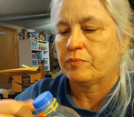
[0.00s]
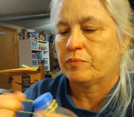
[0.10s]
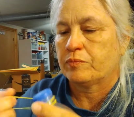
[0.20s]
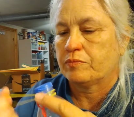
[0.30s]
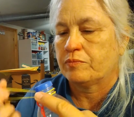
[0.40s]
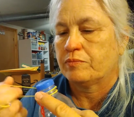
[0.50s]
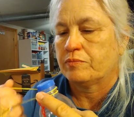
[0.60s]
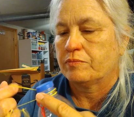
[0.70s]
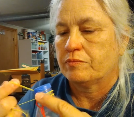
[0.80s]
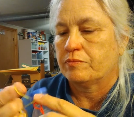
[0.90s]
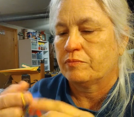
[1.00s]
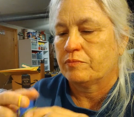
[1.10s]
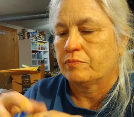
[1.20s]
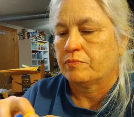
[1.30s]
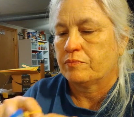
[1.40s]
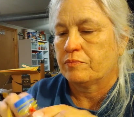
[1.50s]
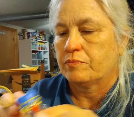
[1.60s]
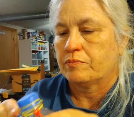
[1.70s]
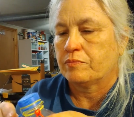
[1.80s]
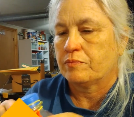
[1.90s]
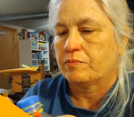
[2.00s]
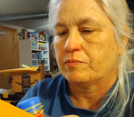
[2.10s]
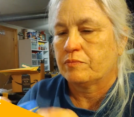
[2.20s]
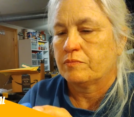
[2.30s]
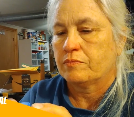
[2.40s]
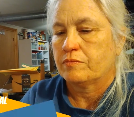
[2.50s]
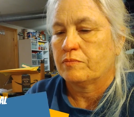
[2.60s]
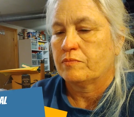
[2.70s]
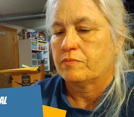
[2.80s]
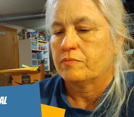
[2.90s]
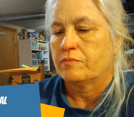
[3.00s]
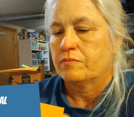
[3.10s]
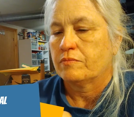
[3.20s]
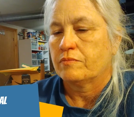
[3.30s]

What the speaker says: Nobody speaks.